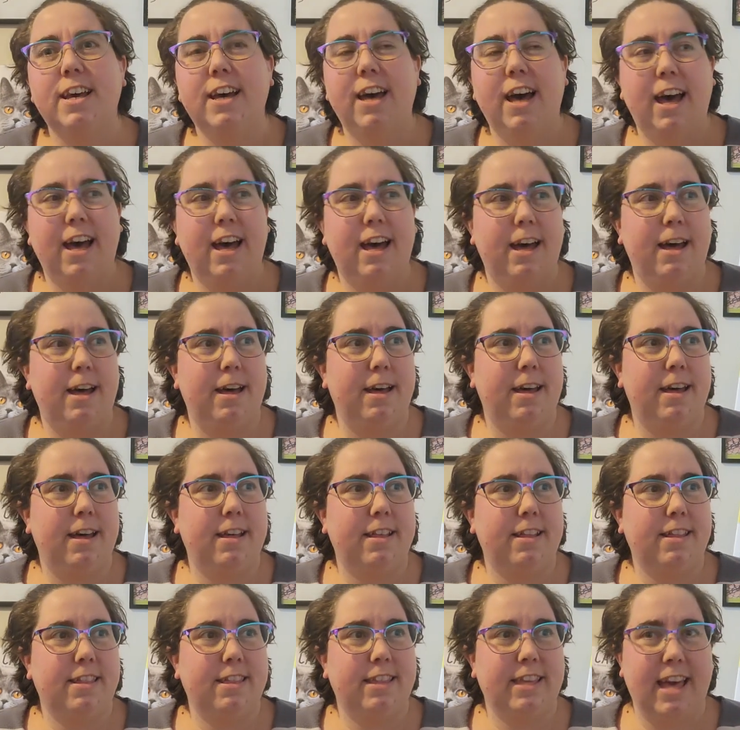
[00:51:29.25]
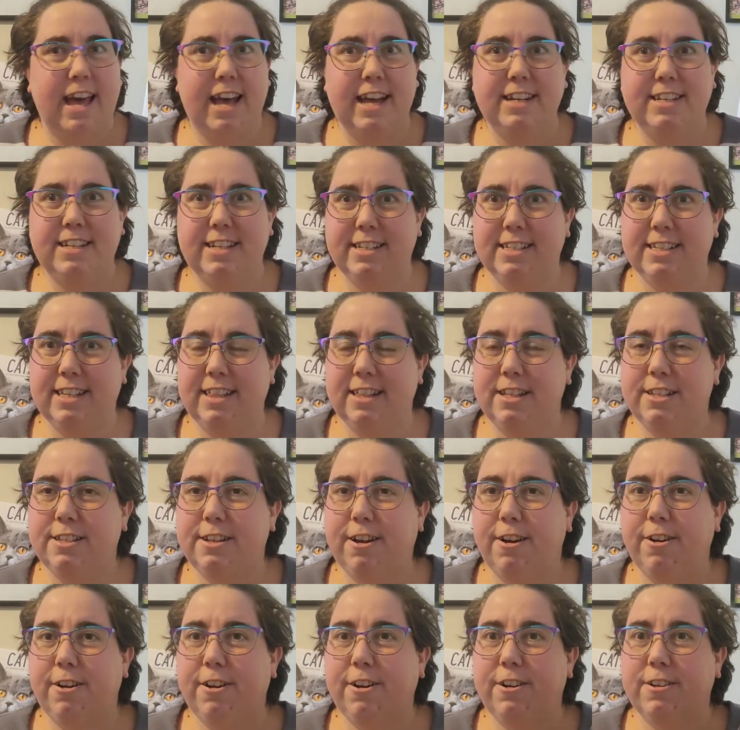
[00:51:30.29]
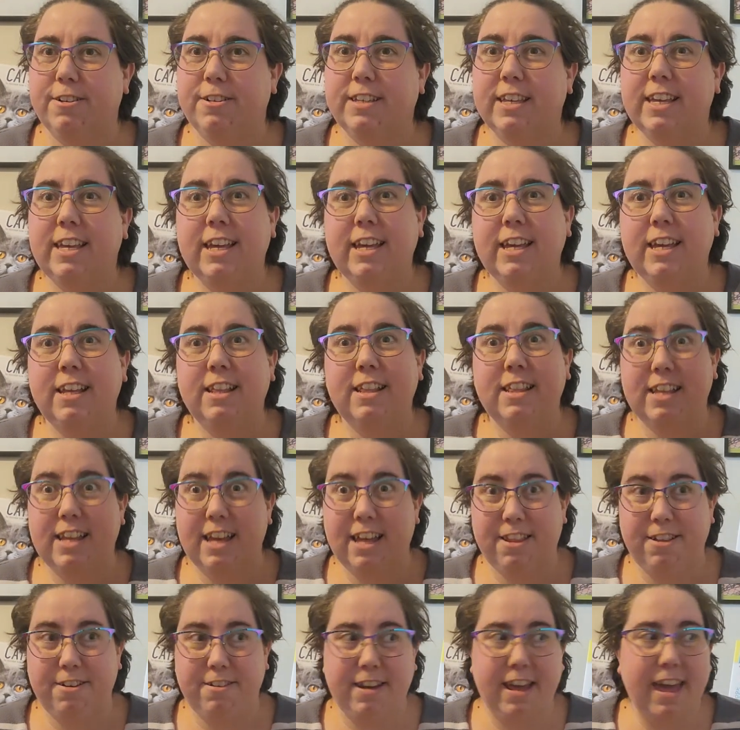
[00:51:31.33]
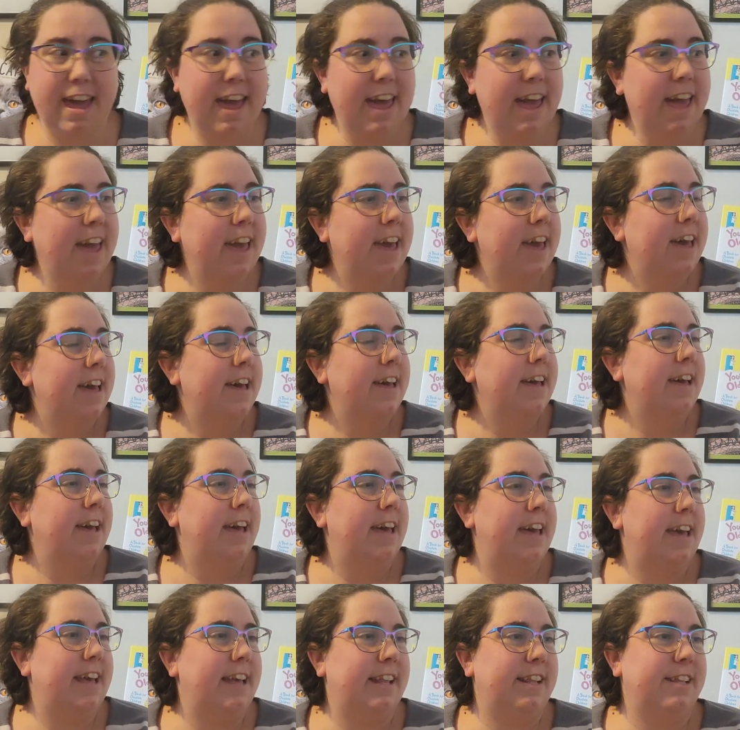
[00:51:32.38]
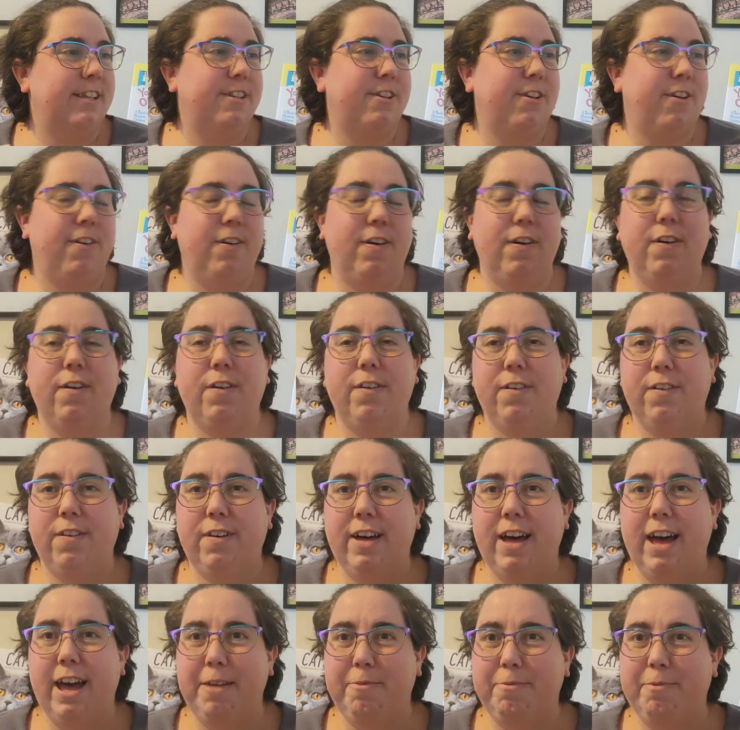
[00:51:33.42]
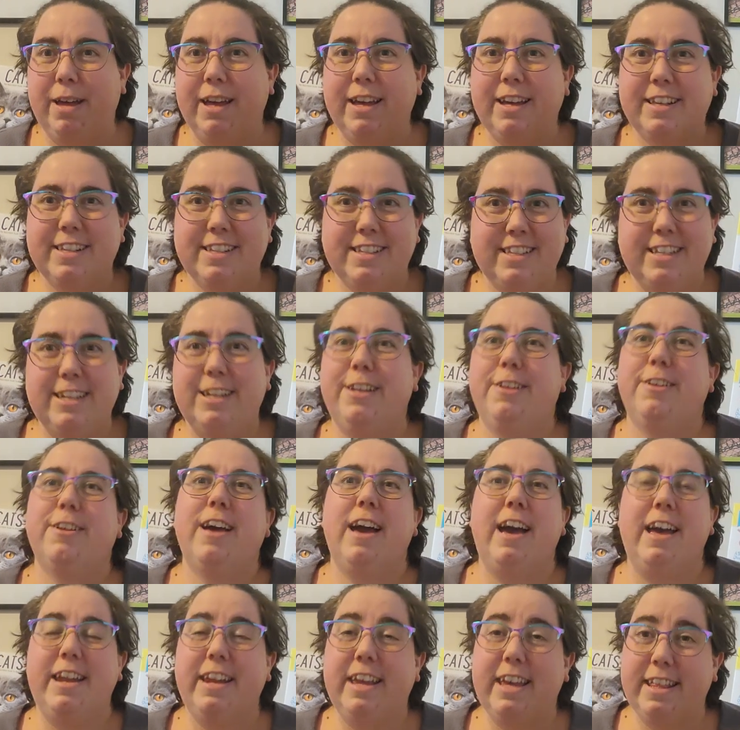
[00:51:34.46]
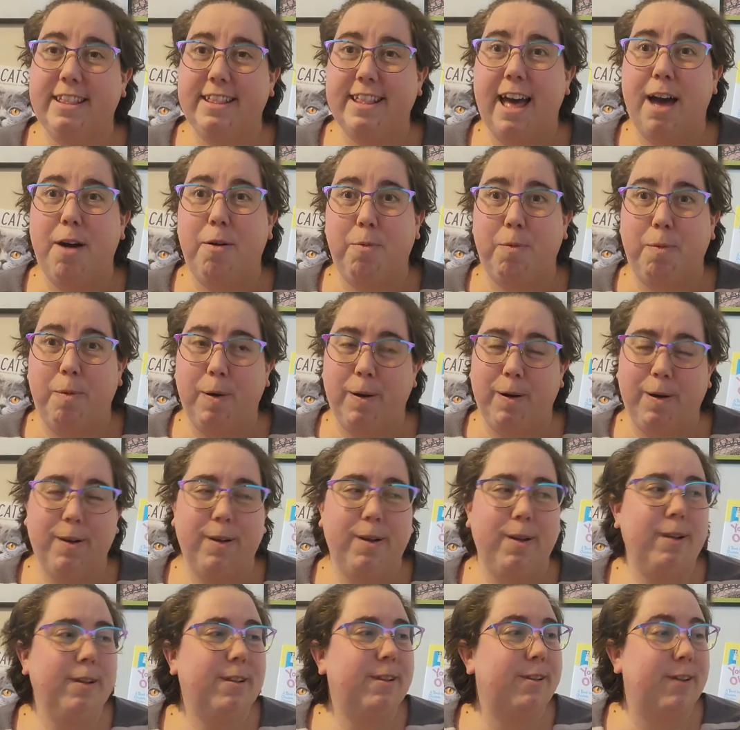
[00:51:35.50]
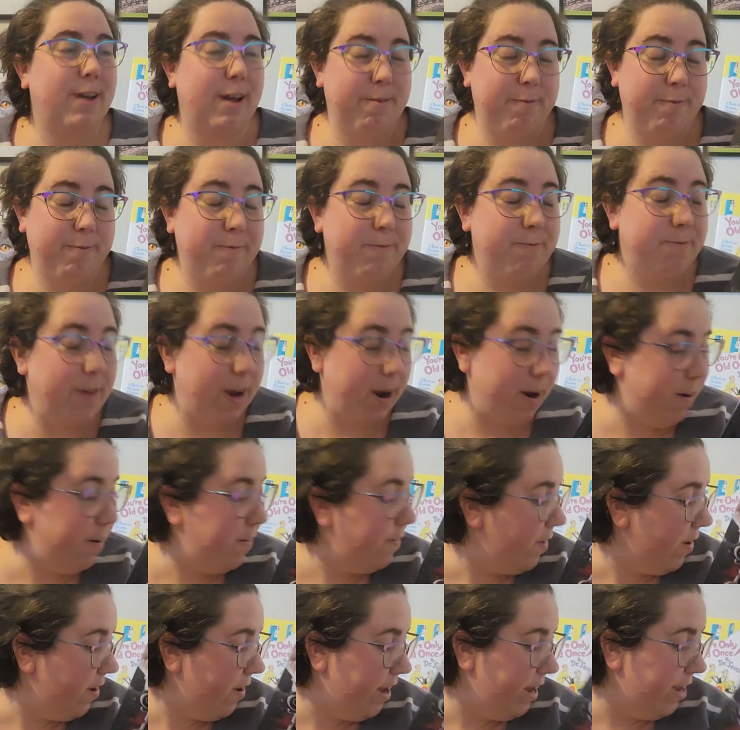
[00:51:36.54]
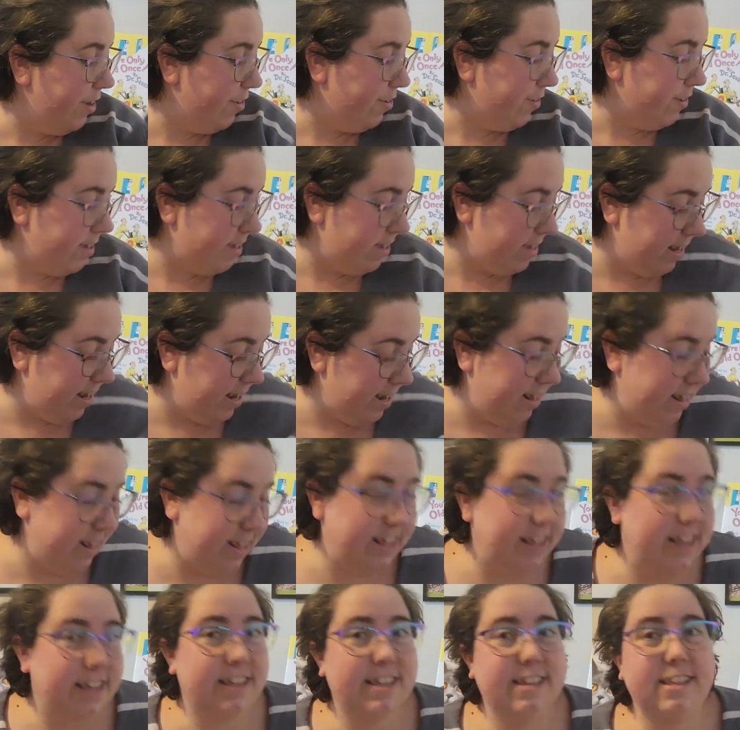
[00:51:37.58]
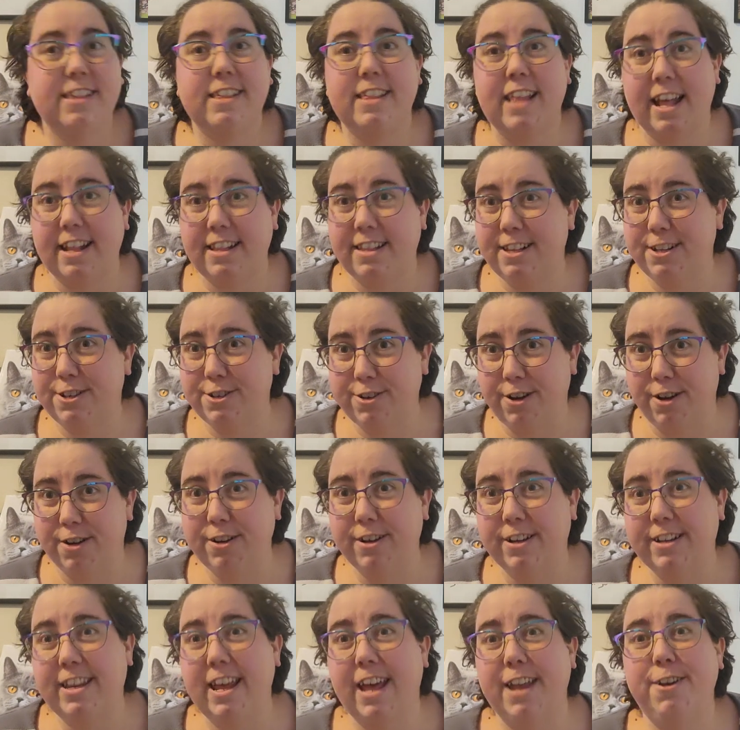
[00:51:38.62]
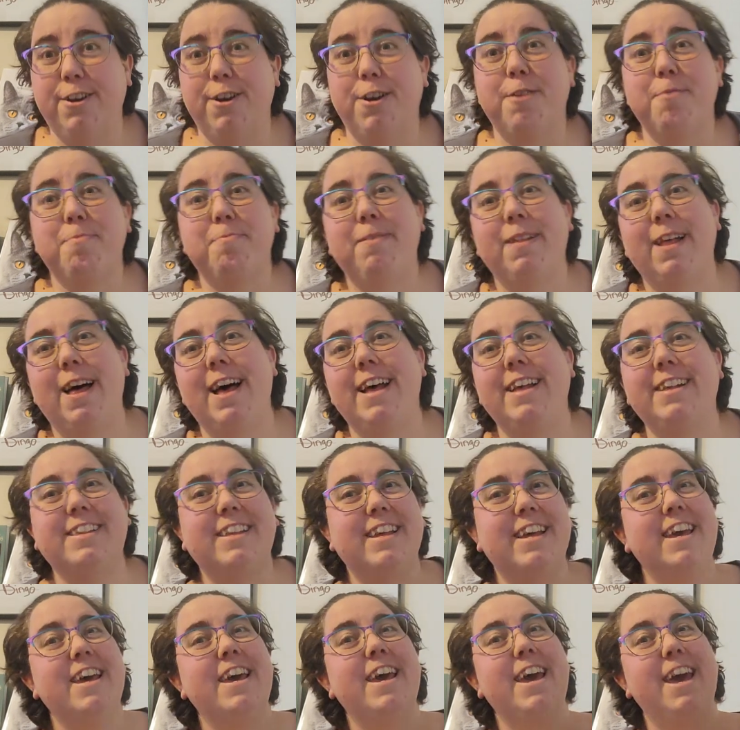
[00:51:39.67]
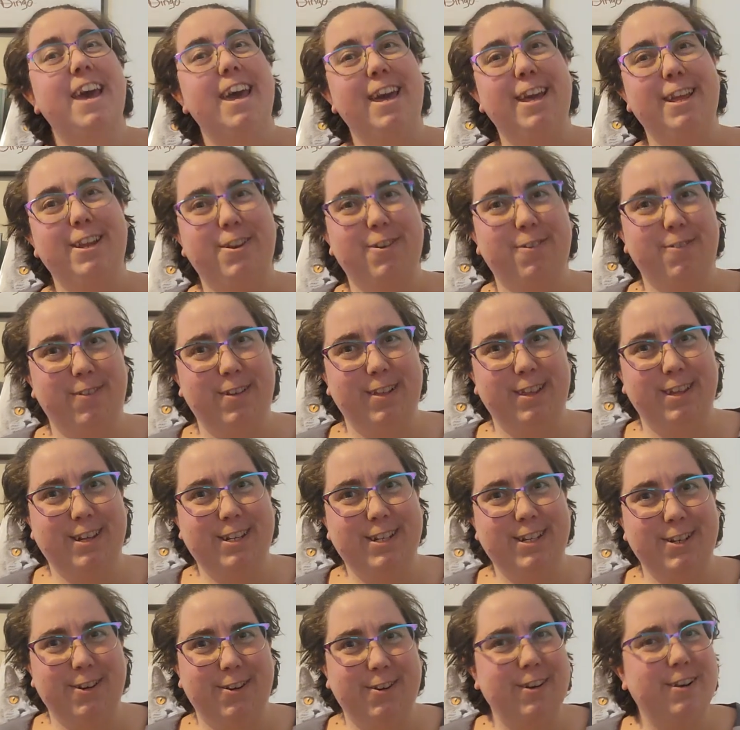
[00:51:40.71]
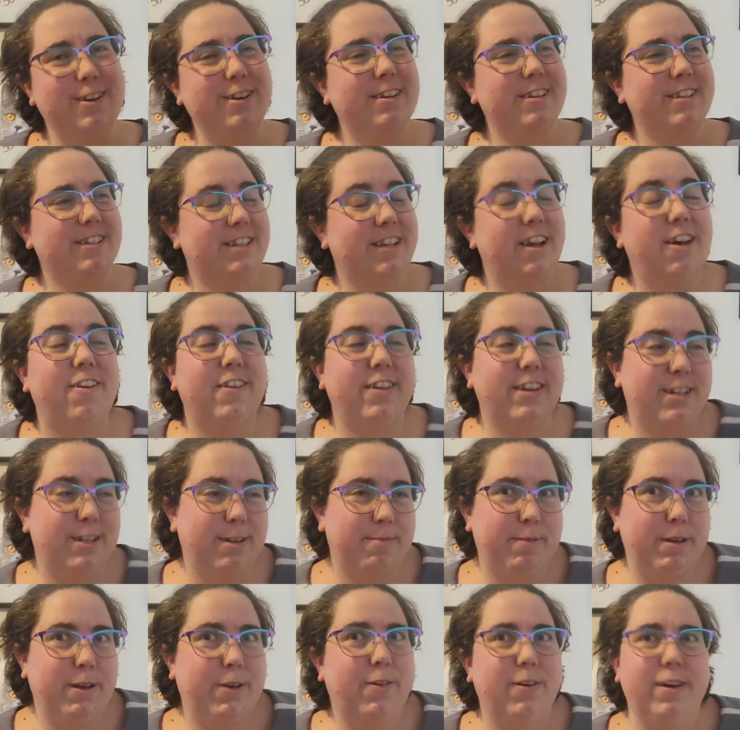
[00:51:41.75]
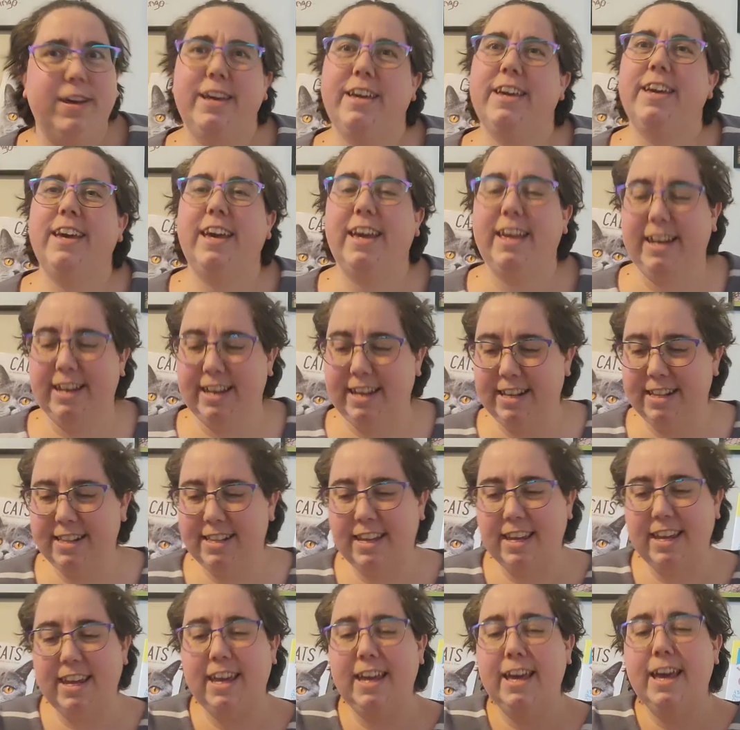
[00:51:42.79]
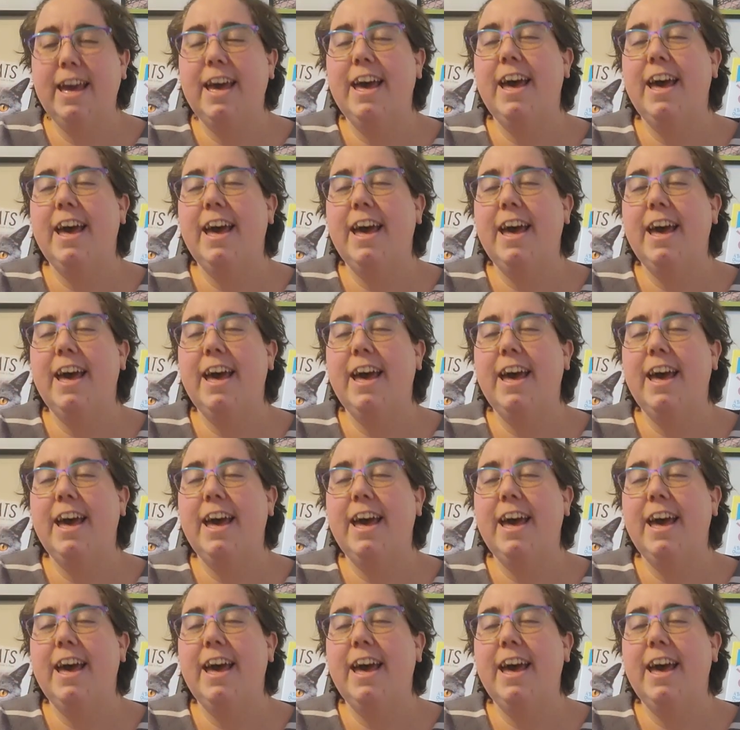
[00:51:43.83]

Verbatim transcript: uh, The Ashes and the Star Cursed King the other day. And so I'm like still kind of in that world. So I'm very, very interested in this. That's a strong contender. Plus, it's really short, so it should be quick and easy.